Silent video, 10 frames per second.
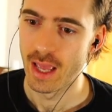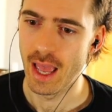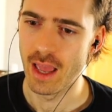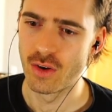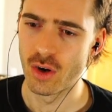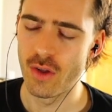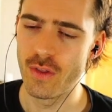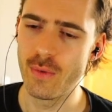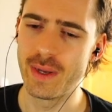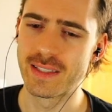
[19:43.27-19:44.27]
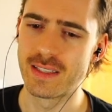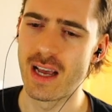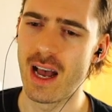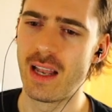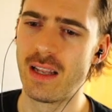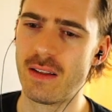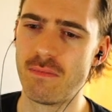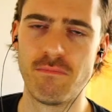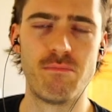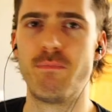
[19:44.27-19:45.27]
And although it's not
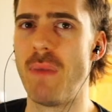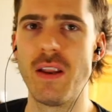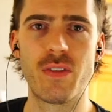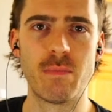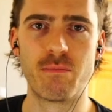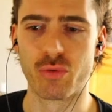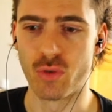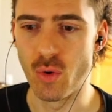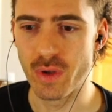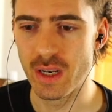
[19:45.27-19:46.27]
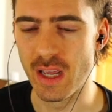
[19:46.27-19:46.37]
anything broken,